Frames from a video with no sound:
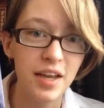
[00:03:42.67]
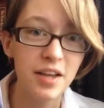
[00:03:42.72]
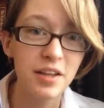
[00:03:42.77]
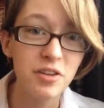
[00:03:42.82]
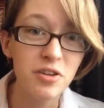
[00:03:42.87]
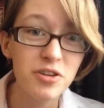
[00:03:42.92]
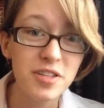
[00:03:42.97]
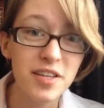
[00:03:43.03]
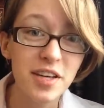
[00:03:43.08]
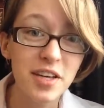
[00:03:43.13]
It
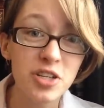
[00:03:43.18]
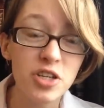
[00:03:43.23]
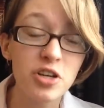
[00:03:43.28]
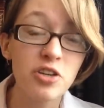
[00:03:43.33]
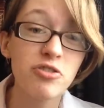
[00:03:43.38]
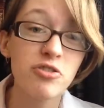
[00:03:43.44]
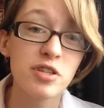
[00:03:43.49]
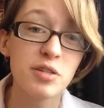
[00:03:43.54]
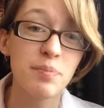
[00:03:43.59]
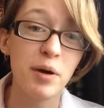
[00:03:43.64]
looks like a
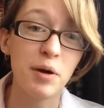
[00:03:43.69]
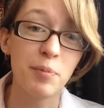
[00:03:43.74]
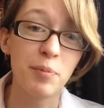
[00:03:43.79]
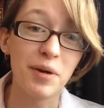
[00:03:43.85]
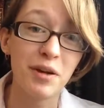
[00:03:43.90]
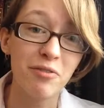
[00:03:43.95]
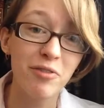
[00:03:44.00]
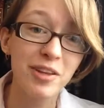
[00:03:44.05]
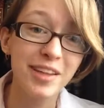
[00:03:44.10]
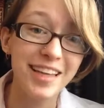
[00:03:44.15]
children's book,
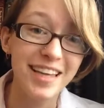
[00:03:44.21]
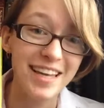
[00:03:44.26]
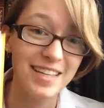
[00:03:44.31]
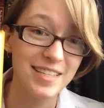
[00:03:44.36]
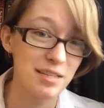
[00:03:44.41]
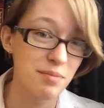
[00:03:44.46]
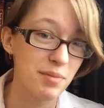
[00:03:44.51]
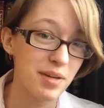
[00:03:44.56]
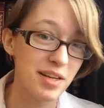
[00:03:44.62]
but it really isn't,